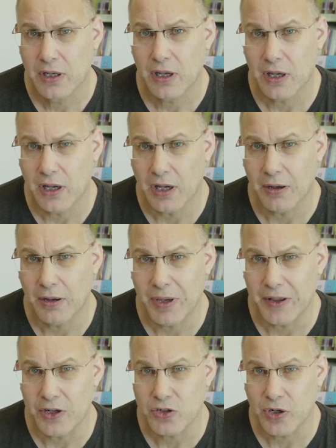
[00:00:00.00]
and
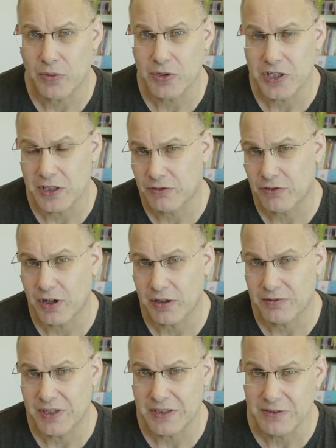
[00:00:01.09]
they try to identify
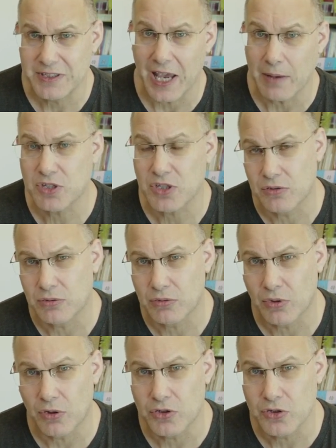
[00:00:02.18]
gaps in your
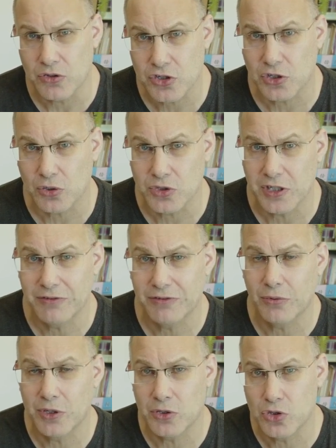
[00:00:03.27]
knowledge and your skill set for
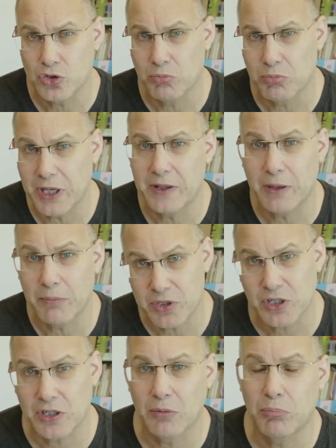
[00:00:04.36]
where you should be at that
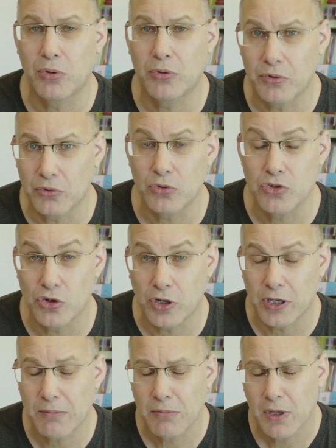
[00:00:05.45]
particular point on your
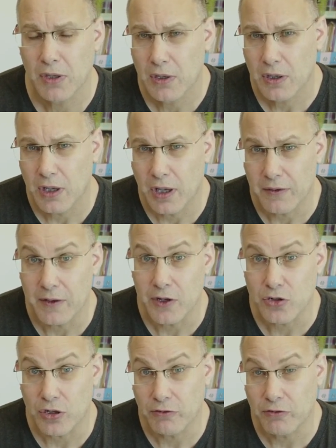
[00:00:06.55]
journey, and then they
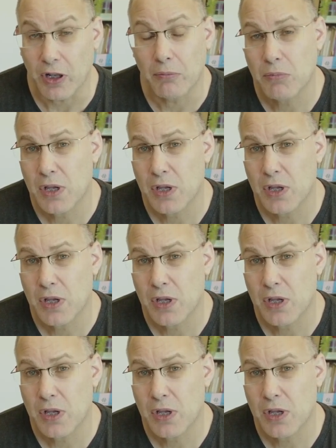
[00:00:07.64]
try to fill it.